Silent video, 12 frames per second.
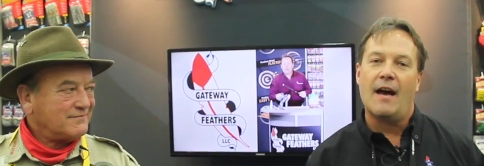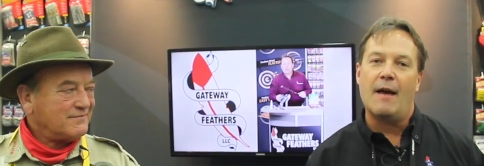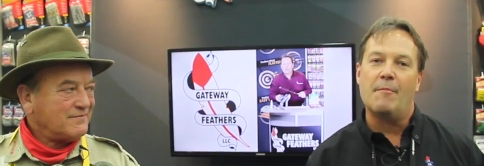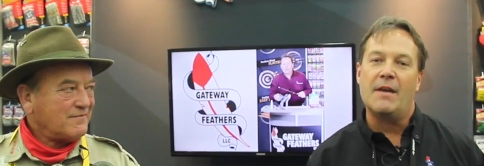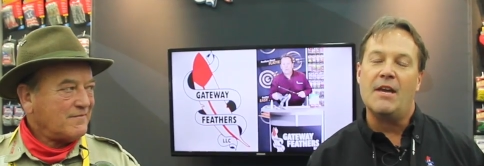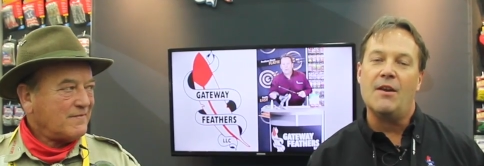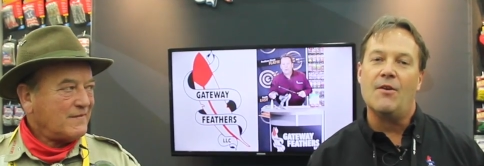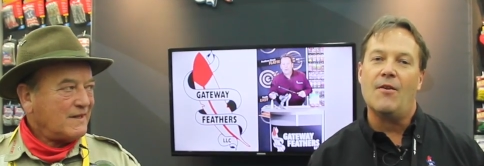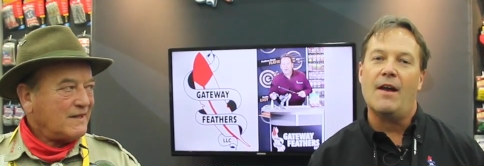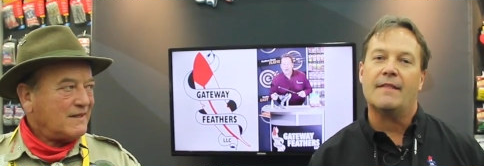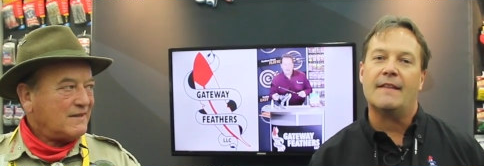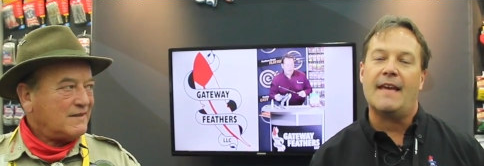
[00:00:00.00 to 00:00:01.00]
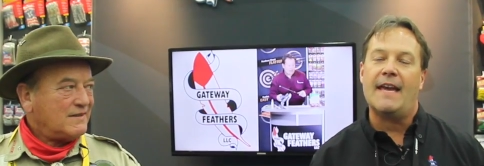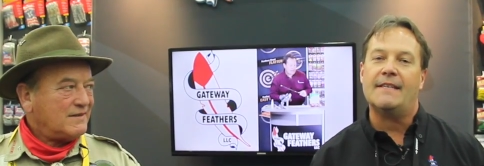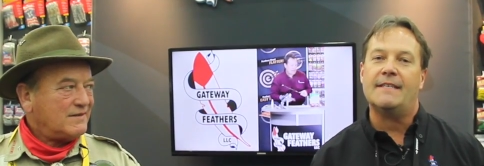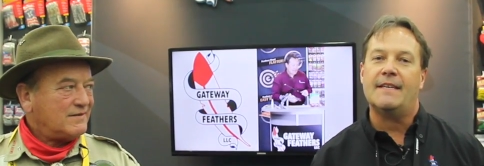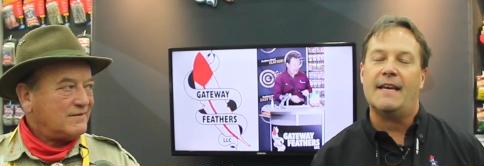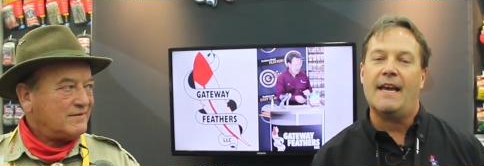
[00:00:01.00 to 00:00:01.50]
Speaker 1: I'm here at the
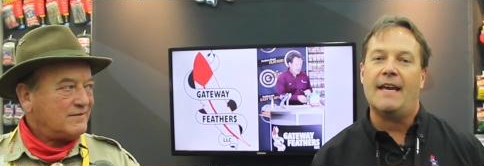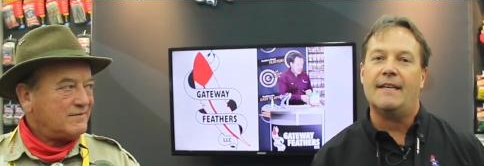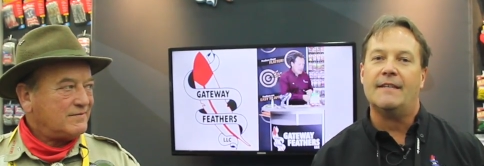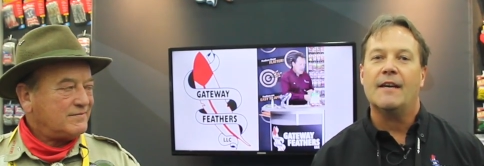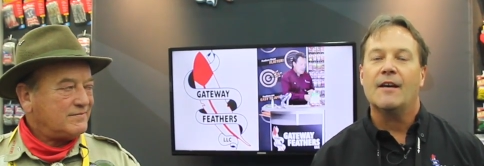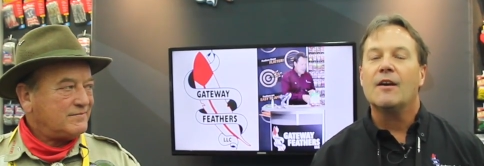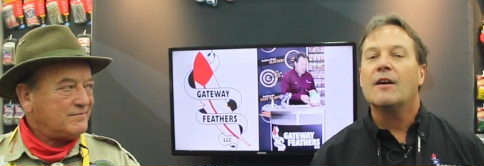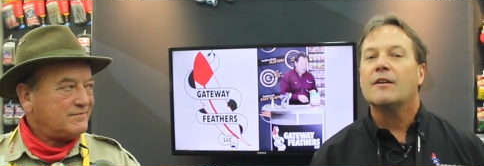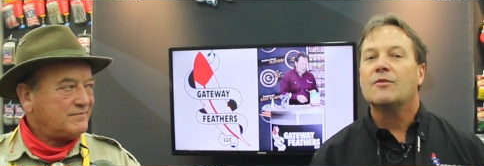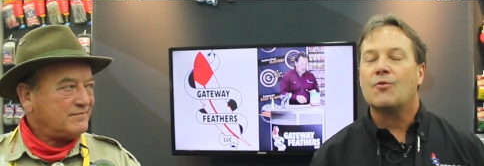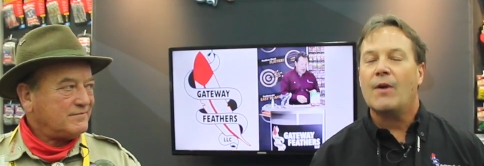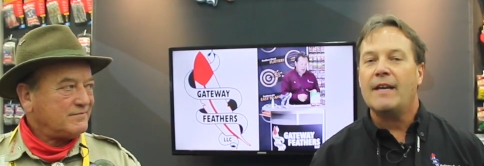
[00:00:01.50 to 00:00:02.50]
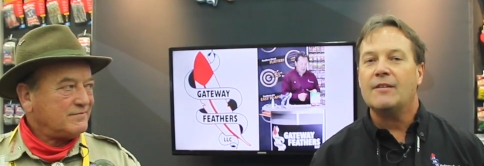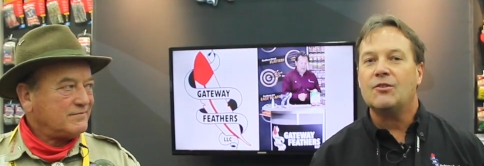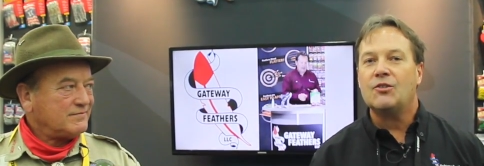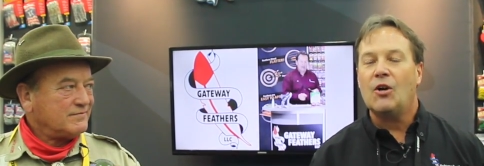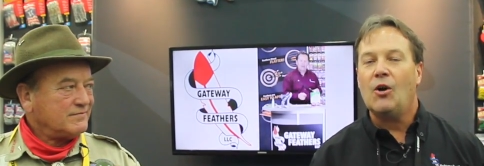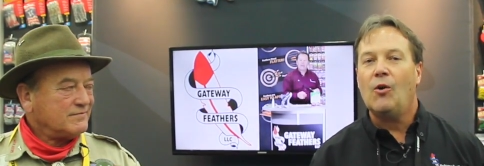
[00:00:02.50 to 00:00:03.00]
A T A trade
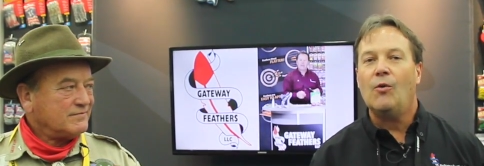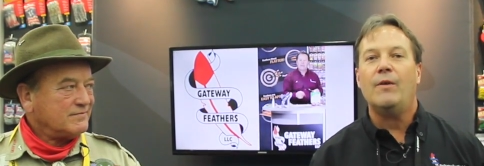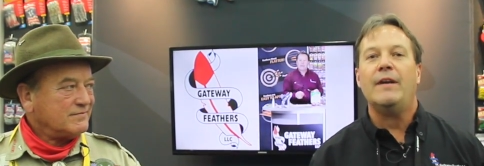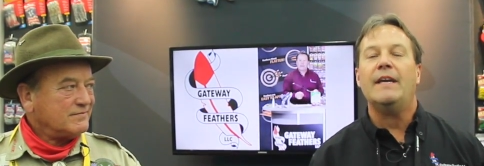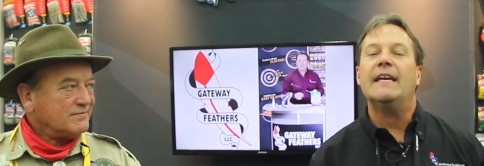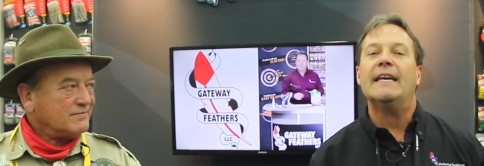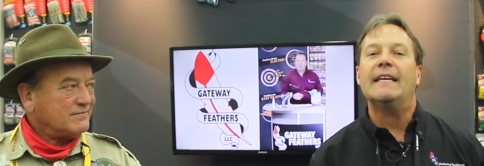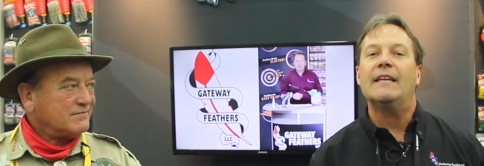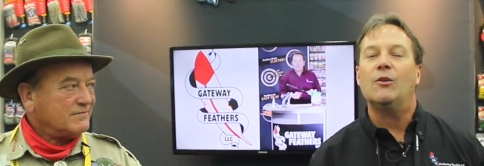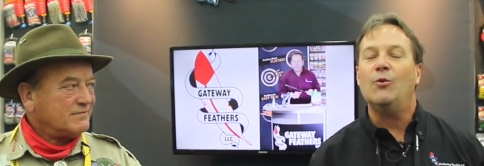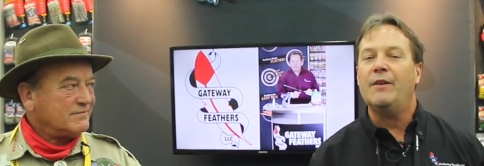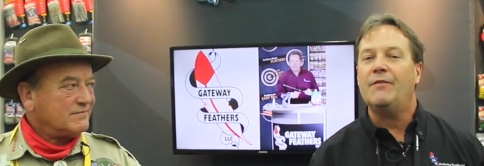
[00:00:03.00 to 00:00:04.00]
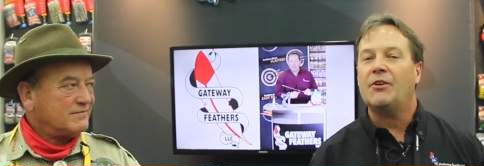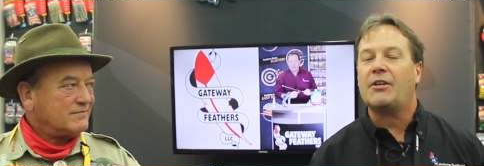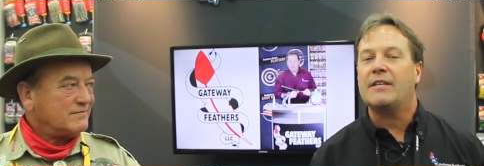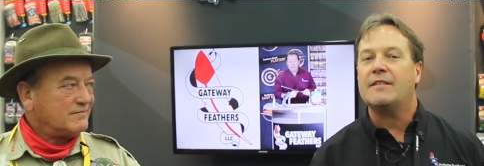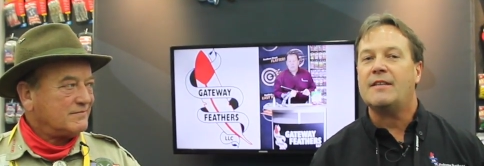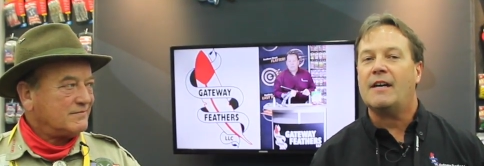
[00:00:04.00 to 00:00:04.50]
show in Louisville,
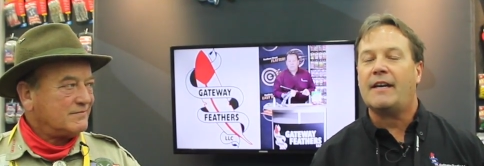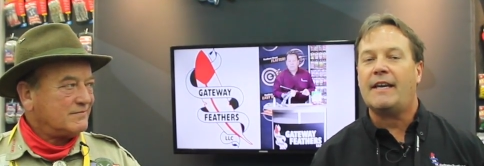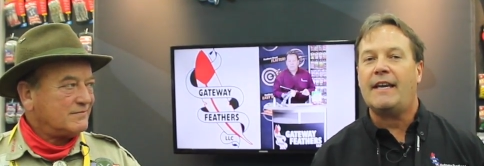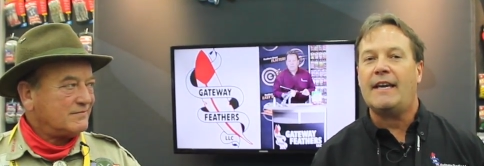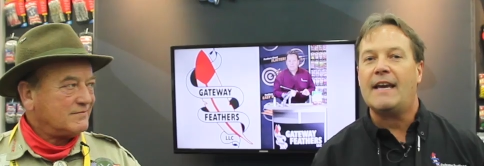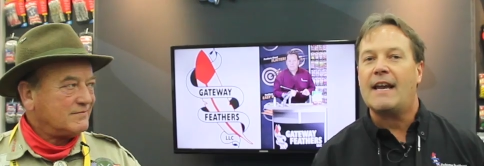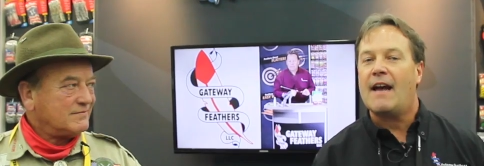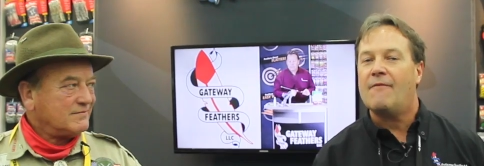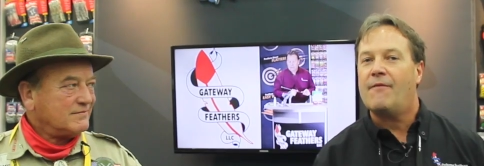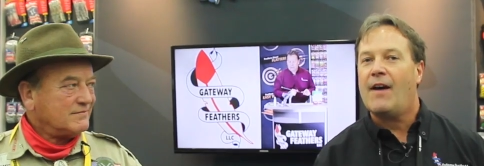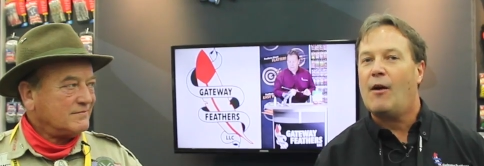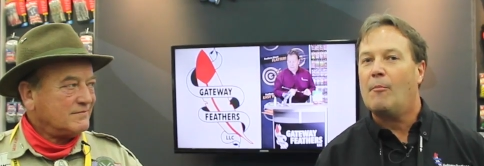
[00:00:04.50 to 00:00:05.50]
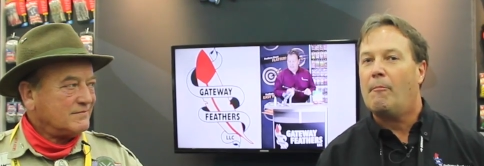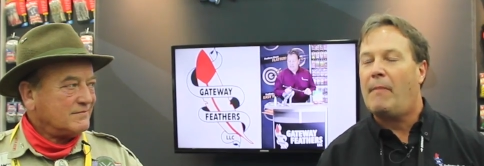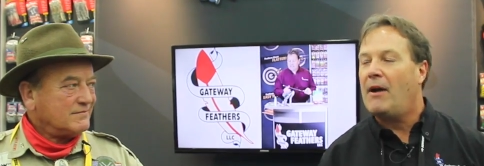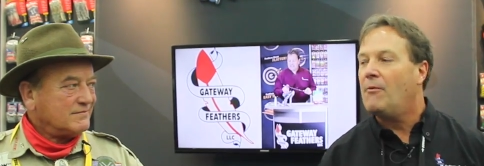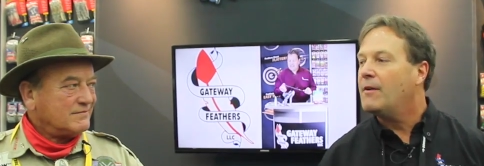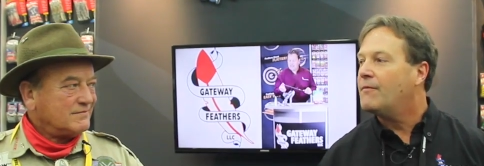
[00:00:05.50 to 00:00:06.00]
Kentucky, and I found
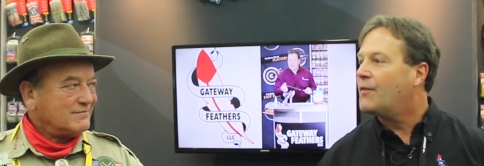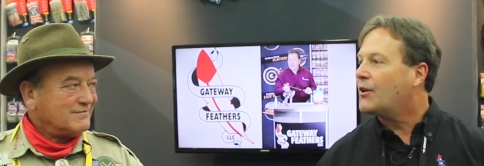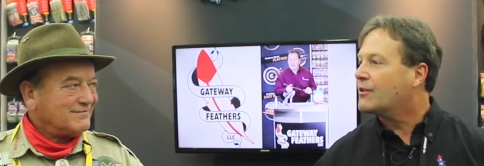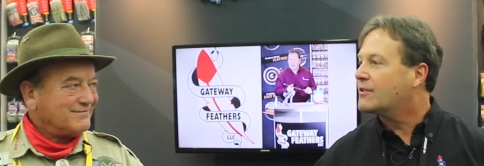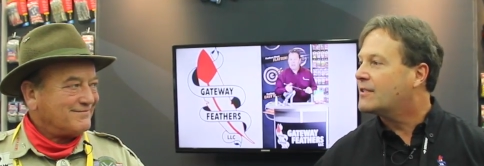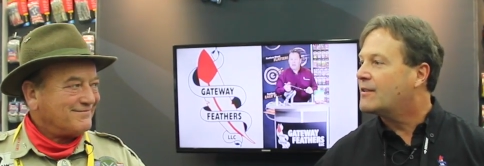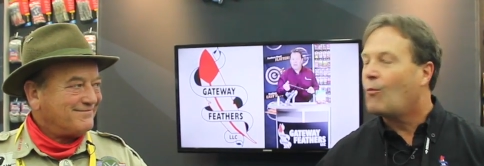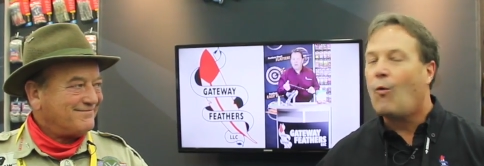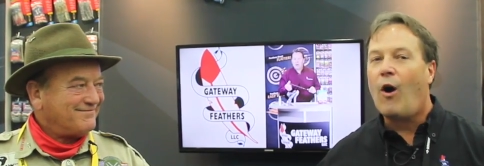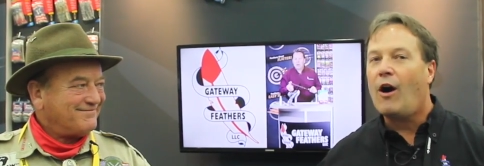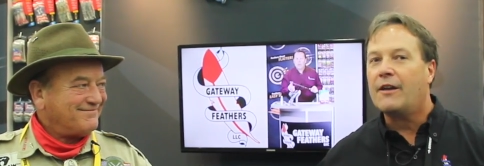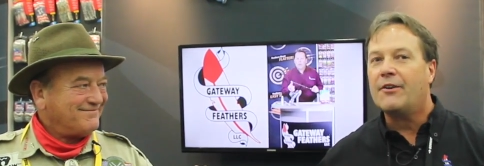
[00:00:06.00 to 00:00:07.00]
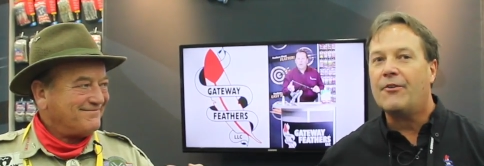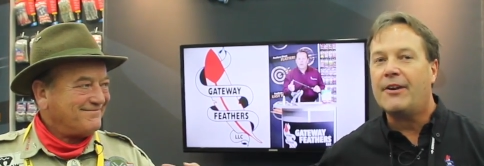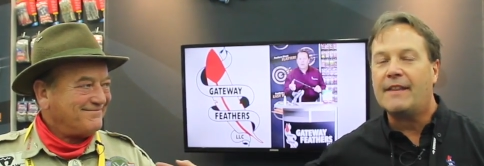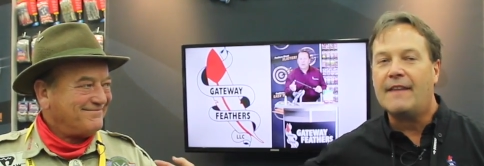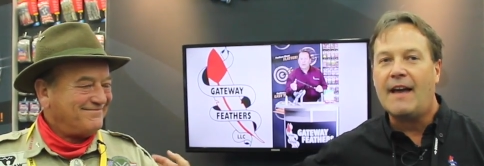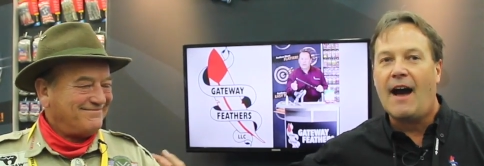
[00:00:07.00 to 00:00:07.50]
Byron Ferguson
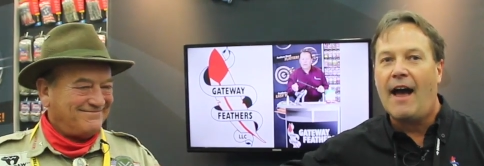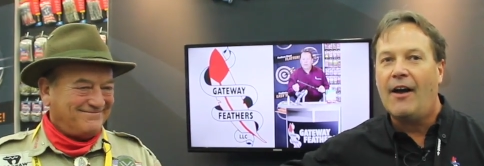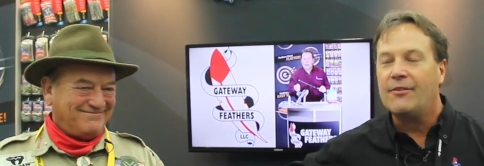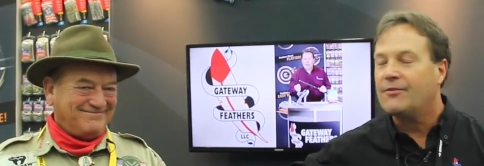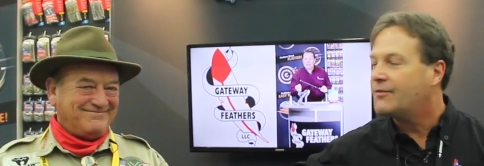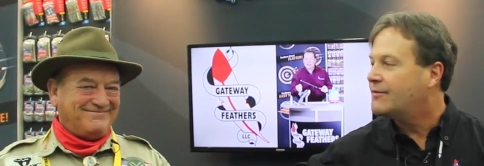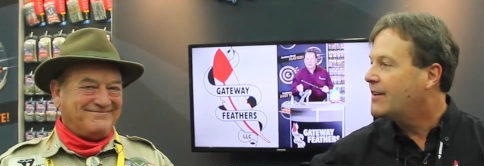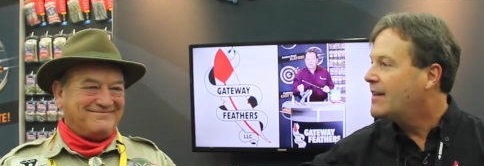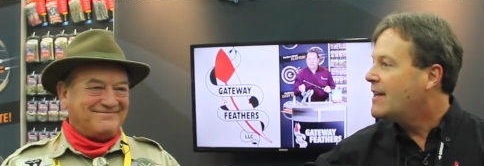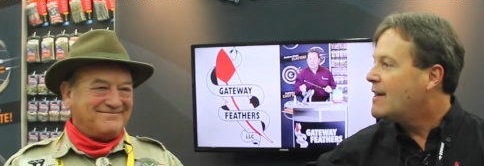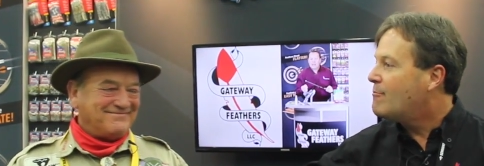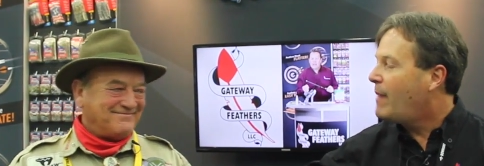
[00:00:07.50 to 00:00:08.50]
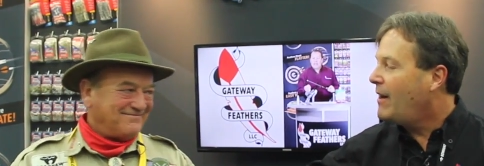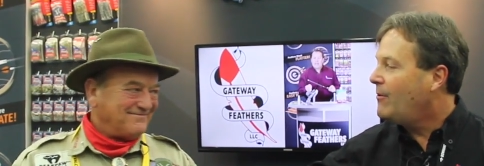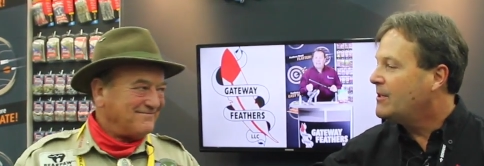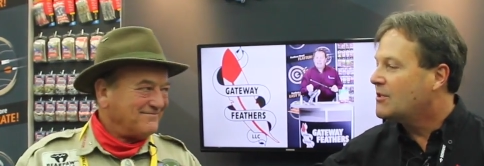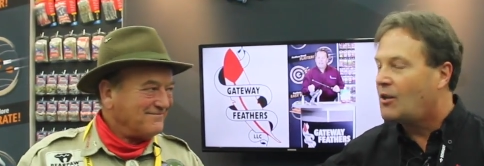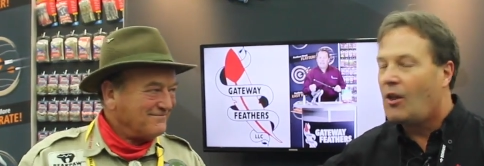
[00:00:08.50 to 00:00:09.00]
wandering the aisles. Byron's